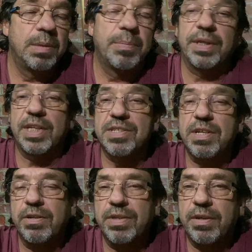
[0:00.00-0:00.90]
But that's
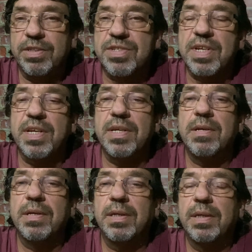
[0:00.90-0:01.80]
here or there to say.
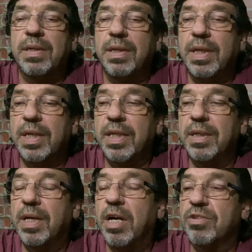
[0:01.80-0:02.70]

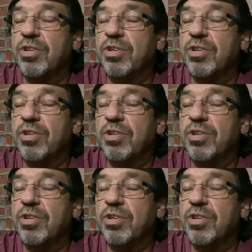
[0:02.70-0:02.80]
I'll